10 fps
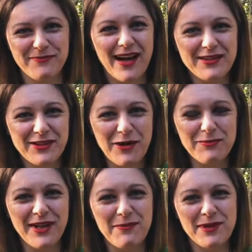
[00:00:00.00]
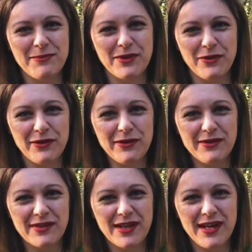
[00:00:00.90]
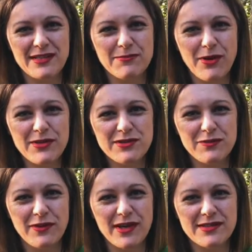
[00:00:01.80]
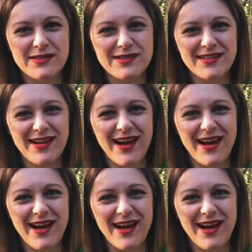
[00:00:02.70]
I don't blame them at all, as most of us